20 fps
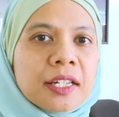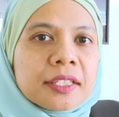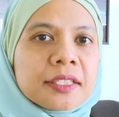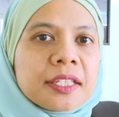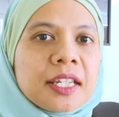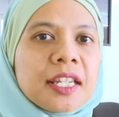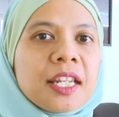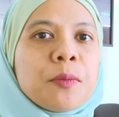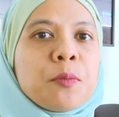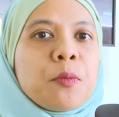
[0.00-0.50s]

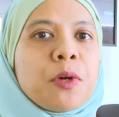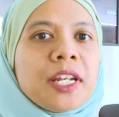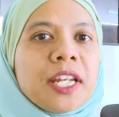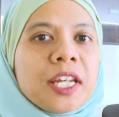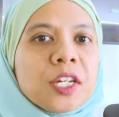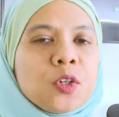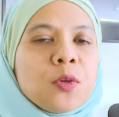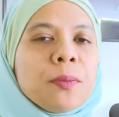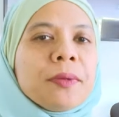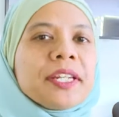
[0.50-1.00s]

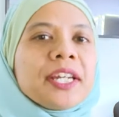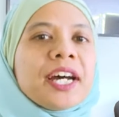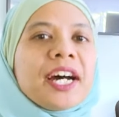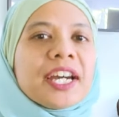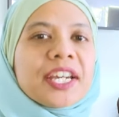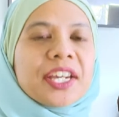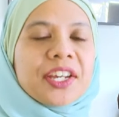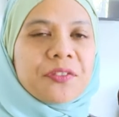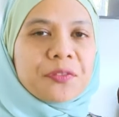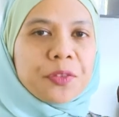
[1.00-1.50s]
Assalamualaikum and
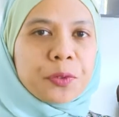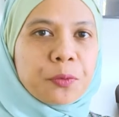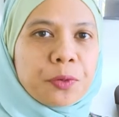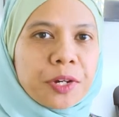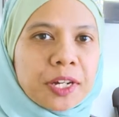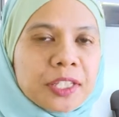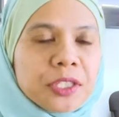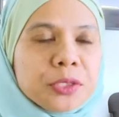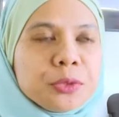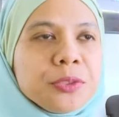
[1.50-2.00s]
hi
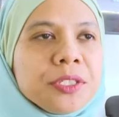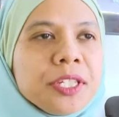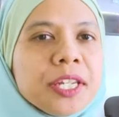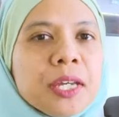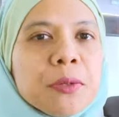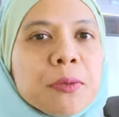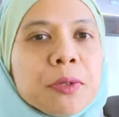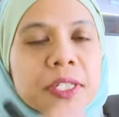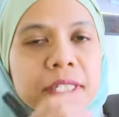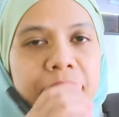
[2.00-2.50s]
everyone.
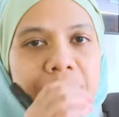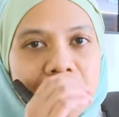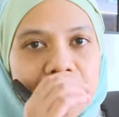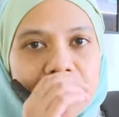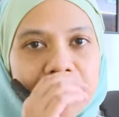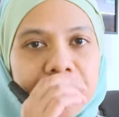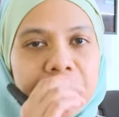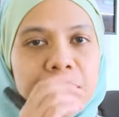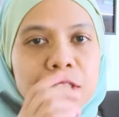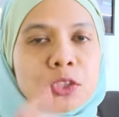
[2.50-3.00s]
Today we're going to
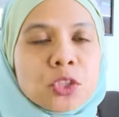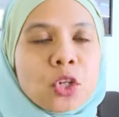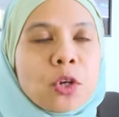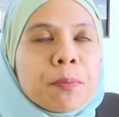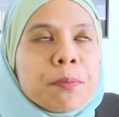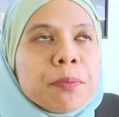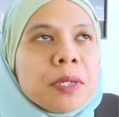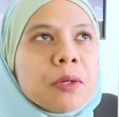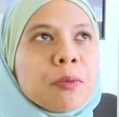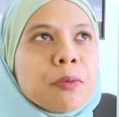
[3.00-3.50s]
cover the
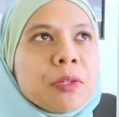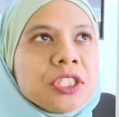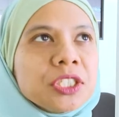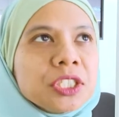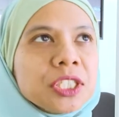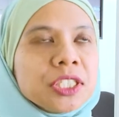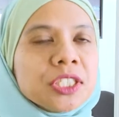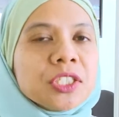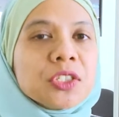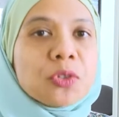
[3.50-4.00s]
topic
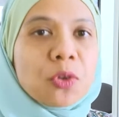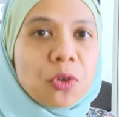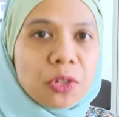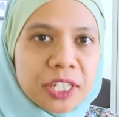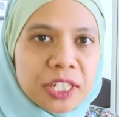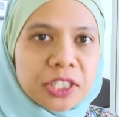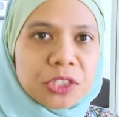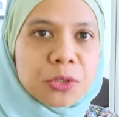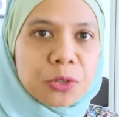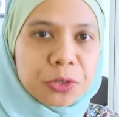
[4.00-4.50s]
which is
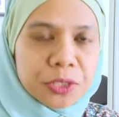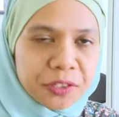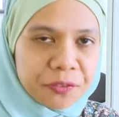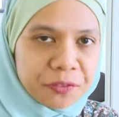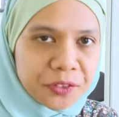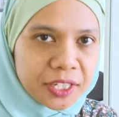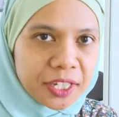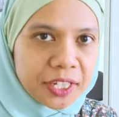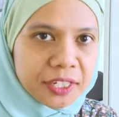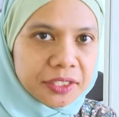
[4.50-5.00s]
knowledge
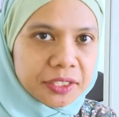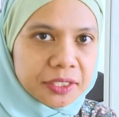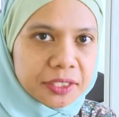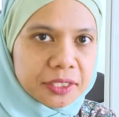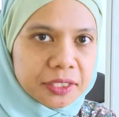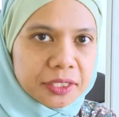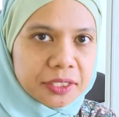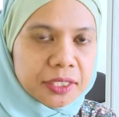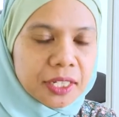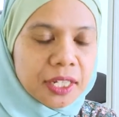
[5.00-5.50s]

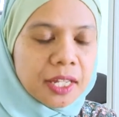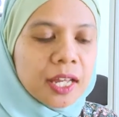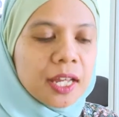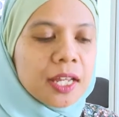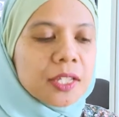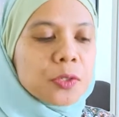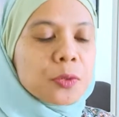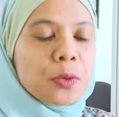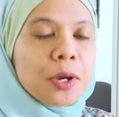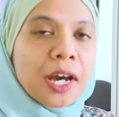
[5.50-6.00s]
codification.
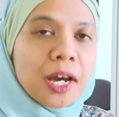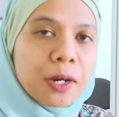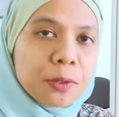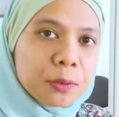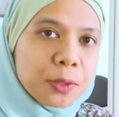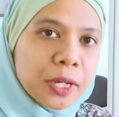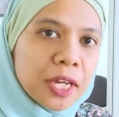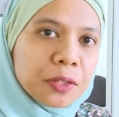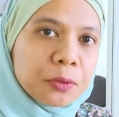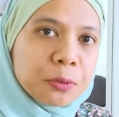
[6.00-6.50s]
So
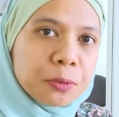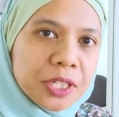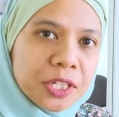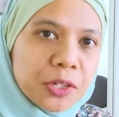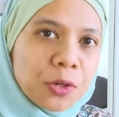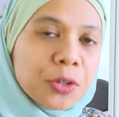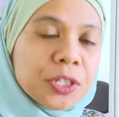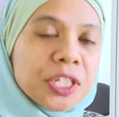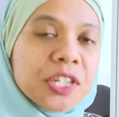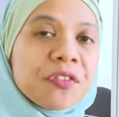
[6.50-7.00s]
how can we
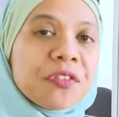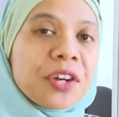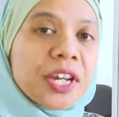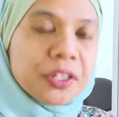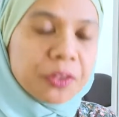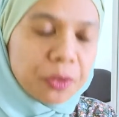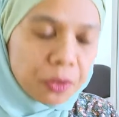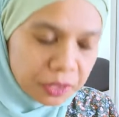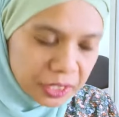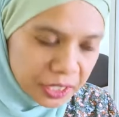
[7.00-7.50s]

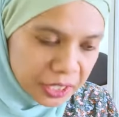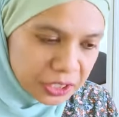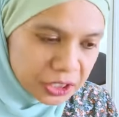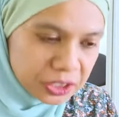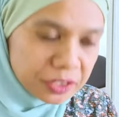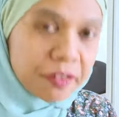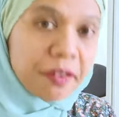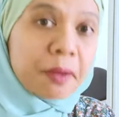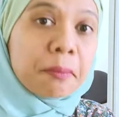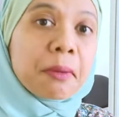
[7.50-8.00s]
codify
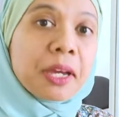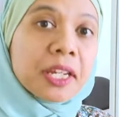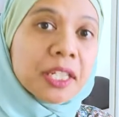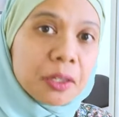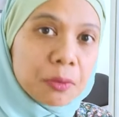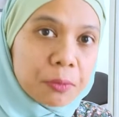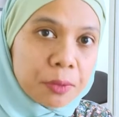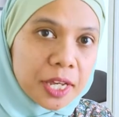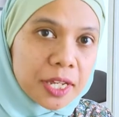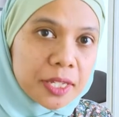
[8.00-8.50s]
knowledge? There are
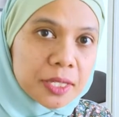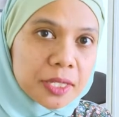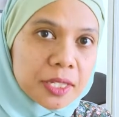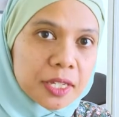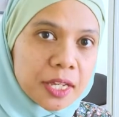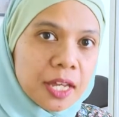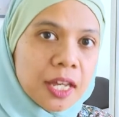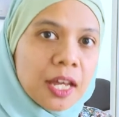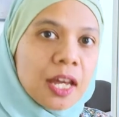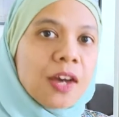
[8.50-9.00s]
many ways.
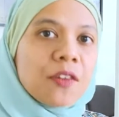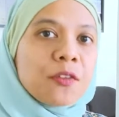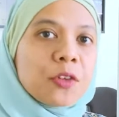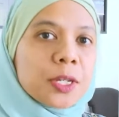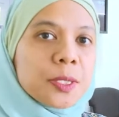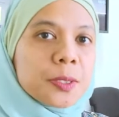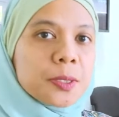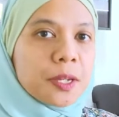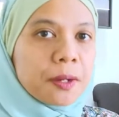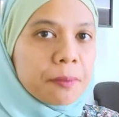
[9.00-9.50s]
For
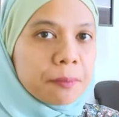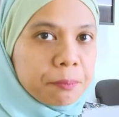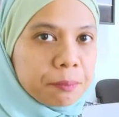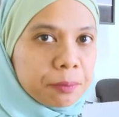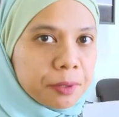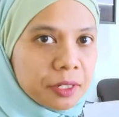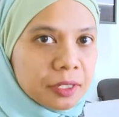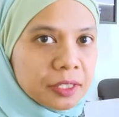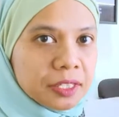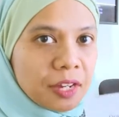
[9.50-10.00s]

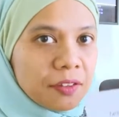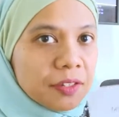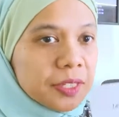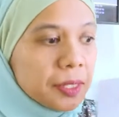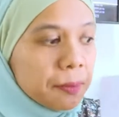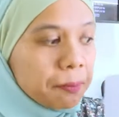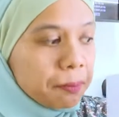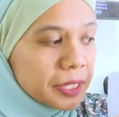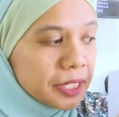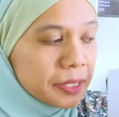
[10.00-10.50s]
example, there is
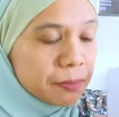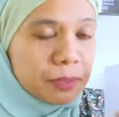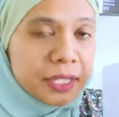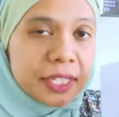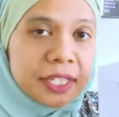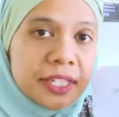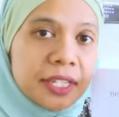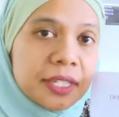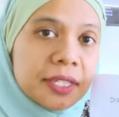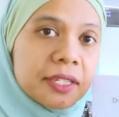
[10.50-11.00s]
a
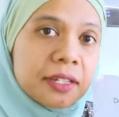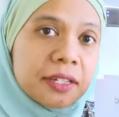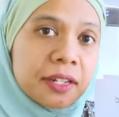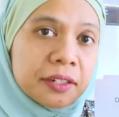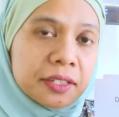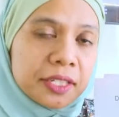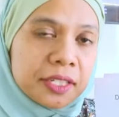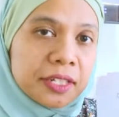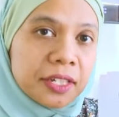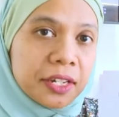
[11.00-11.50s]
business
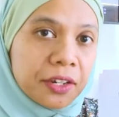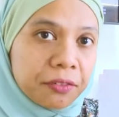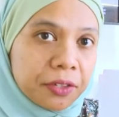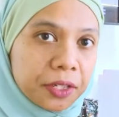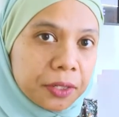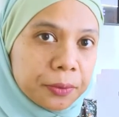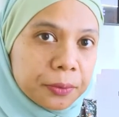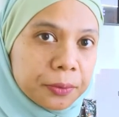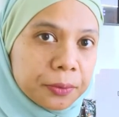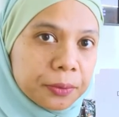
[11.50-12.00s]

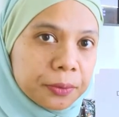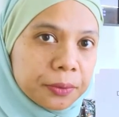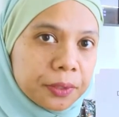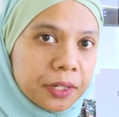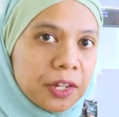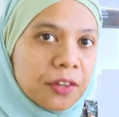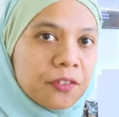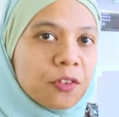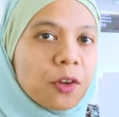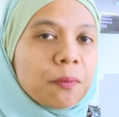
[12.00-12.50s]
scenario.
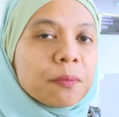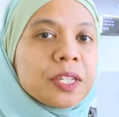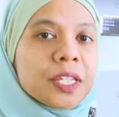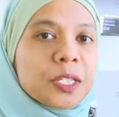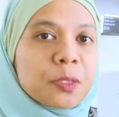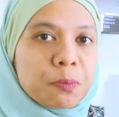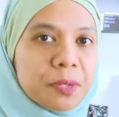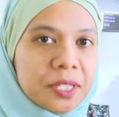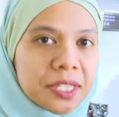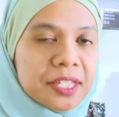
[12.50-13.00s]
From
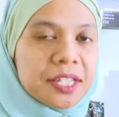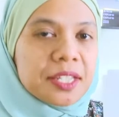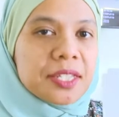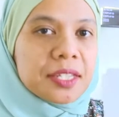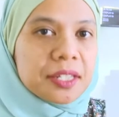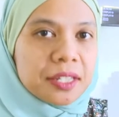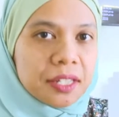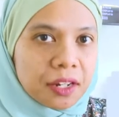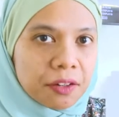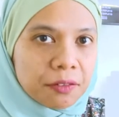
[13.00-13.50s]
this business
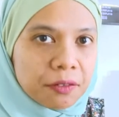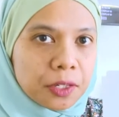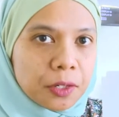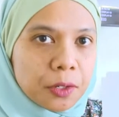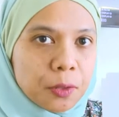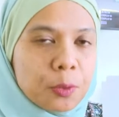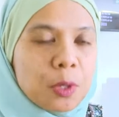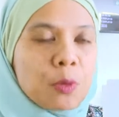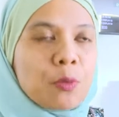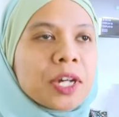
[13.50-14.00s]

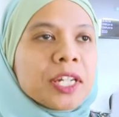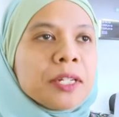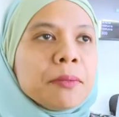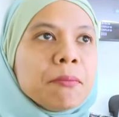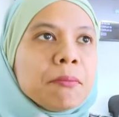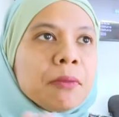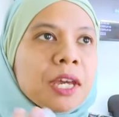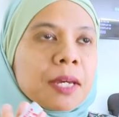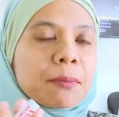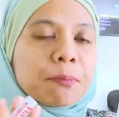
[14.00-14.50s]
scenario, we want to
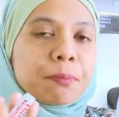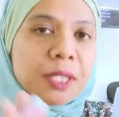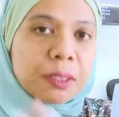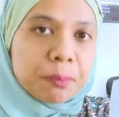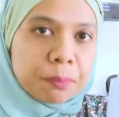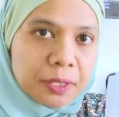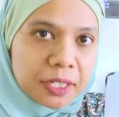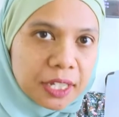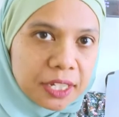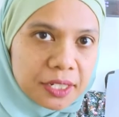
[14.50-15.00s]
make
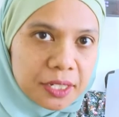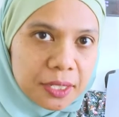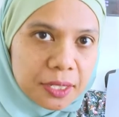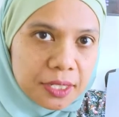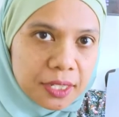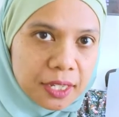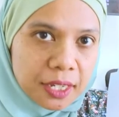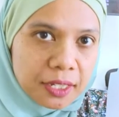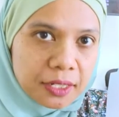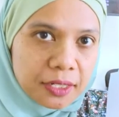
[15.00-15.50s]
people
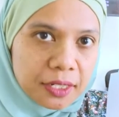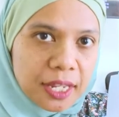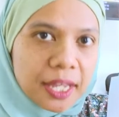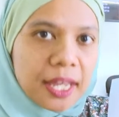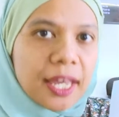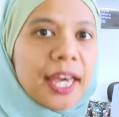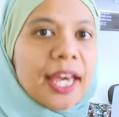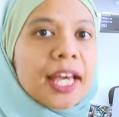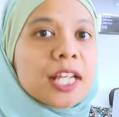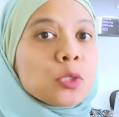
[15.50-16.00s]
understand
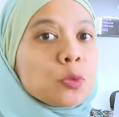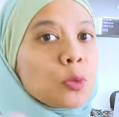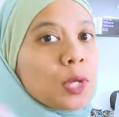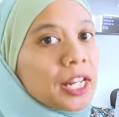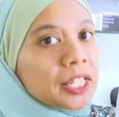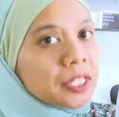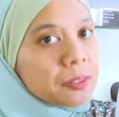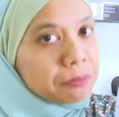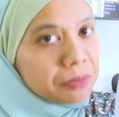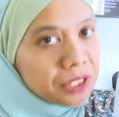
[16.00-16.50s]
as
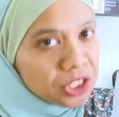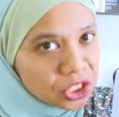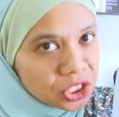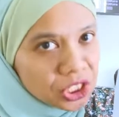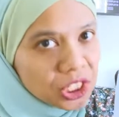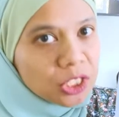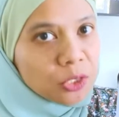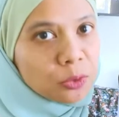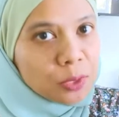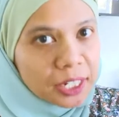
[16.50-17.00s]
well as
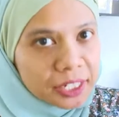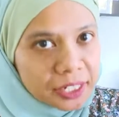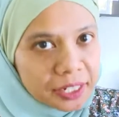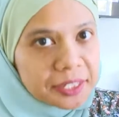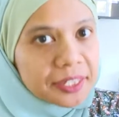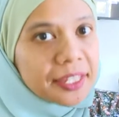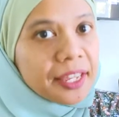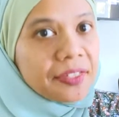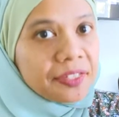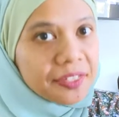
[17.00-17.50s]
machine to
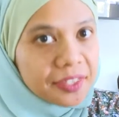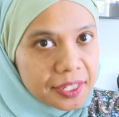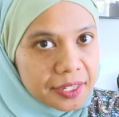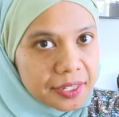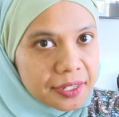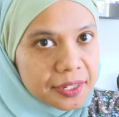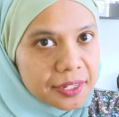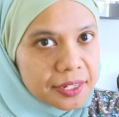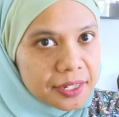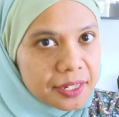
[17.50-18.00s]
understand
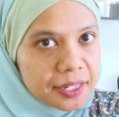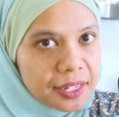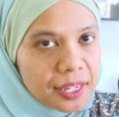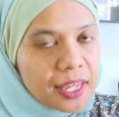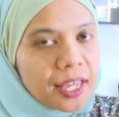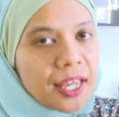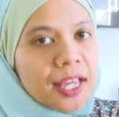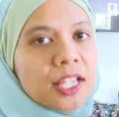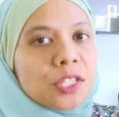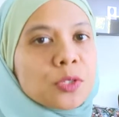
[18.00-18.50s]
this.
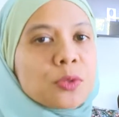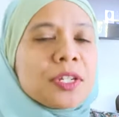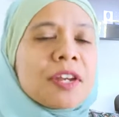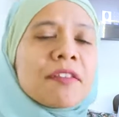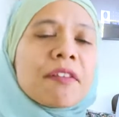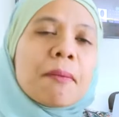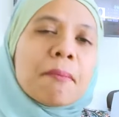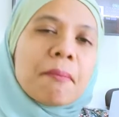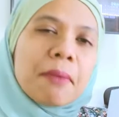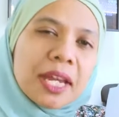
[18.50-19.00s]
So
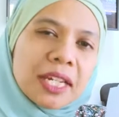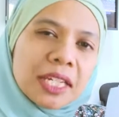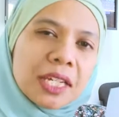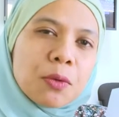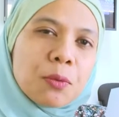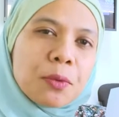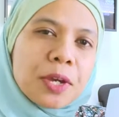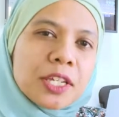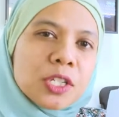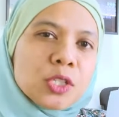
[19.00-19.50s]
there are
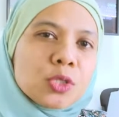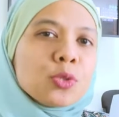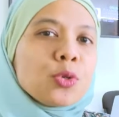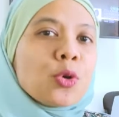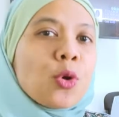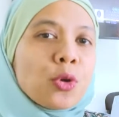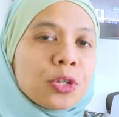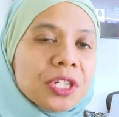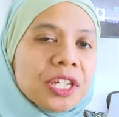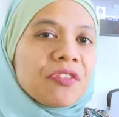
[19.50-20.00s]
many ways to
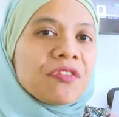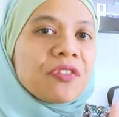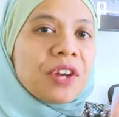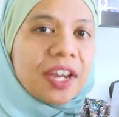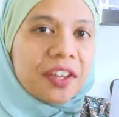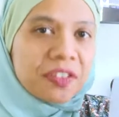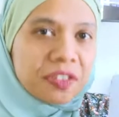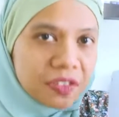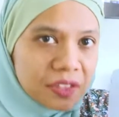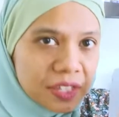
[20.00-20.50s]

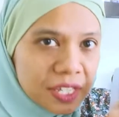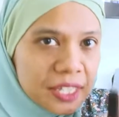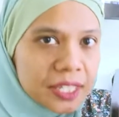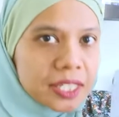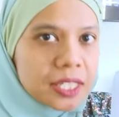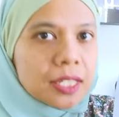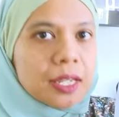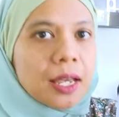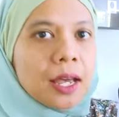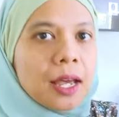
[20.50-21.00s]
codify
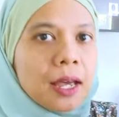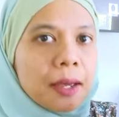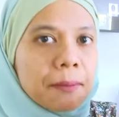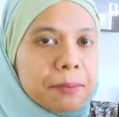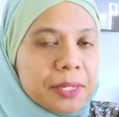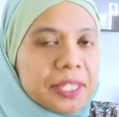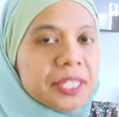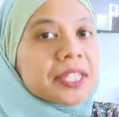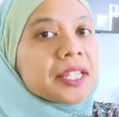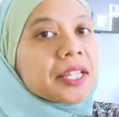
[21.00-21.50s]
this
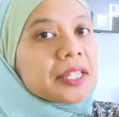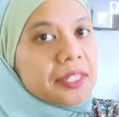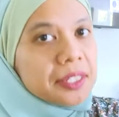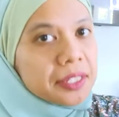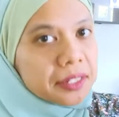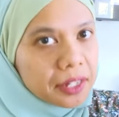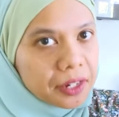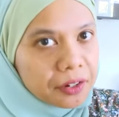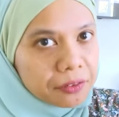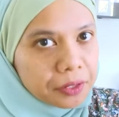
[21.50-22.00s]
business
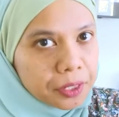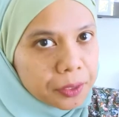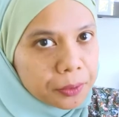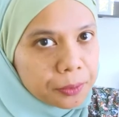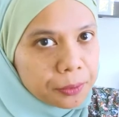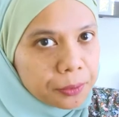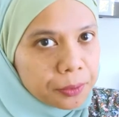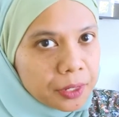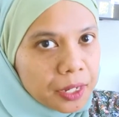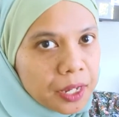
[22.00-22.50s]

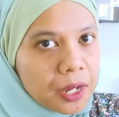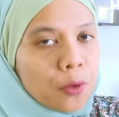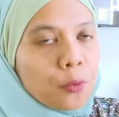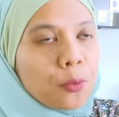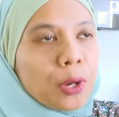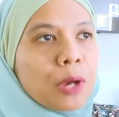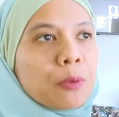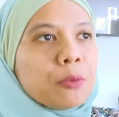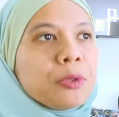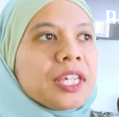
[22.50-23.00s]
scenario
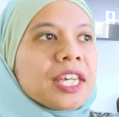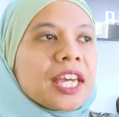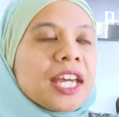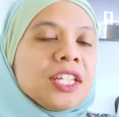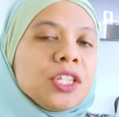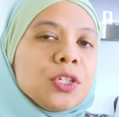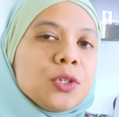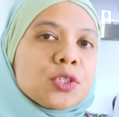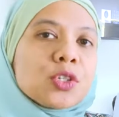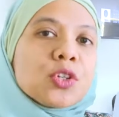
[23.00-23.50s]
where we
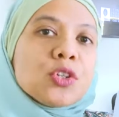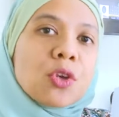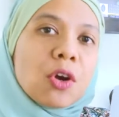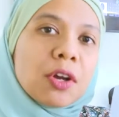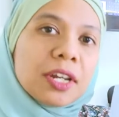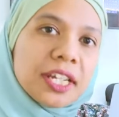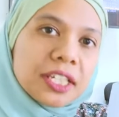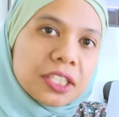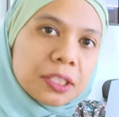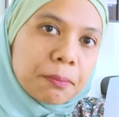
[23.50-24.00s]
can use
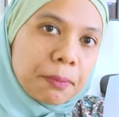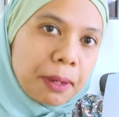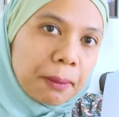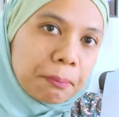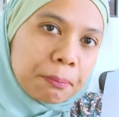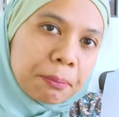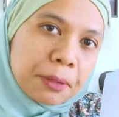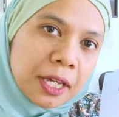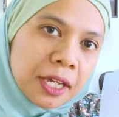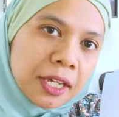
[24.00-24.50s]
knowledge
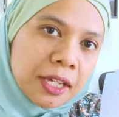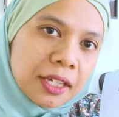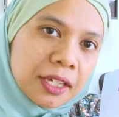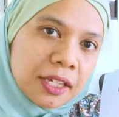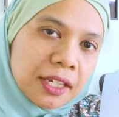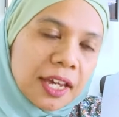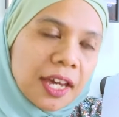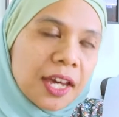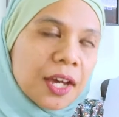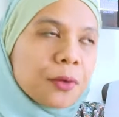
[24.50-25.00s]
mapping.